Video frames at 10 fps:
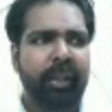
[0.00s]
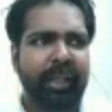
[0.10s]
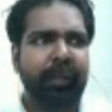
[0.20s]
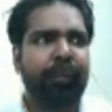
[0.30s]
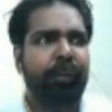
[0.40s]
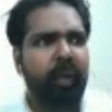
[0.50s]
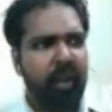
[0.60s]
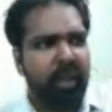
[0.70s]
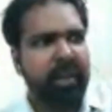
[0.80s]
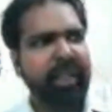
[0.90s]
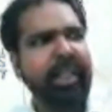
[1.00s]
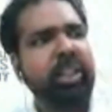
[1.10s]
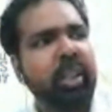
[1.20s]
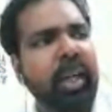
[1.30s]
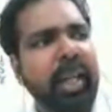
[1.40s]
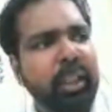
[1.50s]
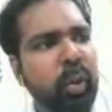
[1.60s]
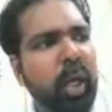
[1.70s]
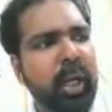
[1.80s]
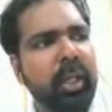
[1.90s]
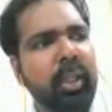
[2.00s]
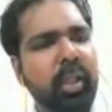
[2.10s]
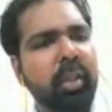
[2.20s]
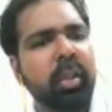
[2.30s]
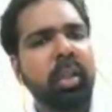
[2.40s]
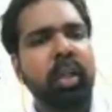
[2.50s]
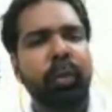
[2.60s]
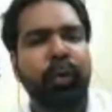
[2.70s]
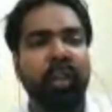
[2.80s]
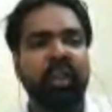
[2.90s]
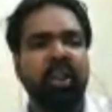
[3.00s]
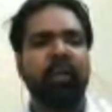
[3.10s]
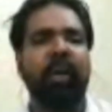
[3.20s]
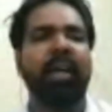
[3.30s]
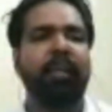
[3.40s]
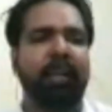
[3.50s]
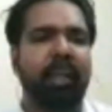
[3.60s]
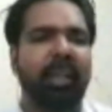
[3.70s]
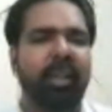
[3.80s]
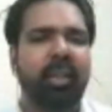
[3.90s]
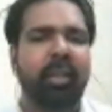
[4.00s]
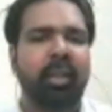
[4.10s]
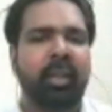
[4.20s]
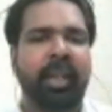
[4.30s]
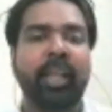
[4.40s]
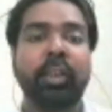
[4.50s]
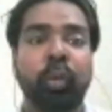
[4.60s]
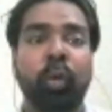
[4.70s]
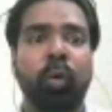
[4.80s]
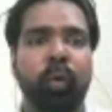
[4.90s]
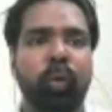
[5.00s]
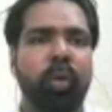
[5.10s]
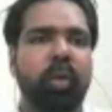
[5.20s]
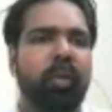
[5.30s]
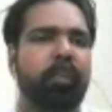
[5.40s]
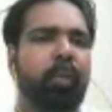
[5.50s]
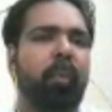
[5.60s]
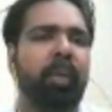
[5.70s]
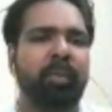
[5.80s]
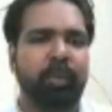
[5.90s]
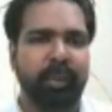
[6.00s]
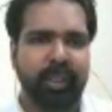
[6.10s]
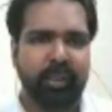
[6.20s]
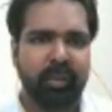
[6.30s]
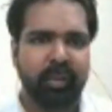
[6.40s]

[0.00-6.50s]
If a creature has to hunt for its survival, he has no problems with it.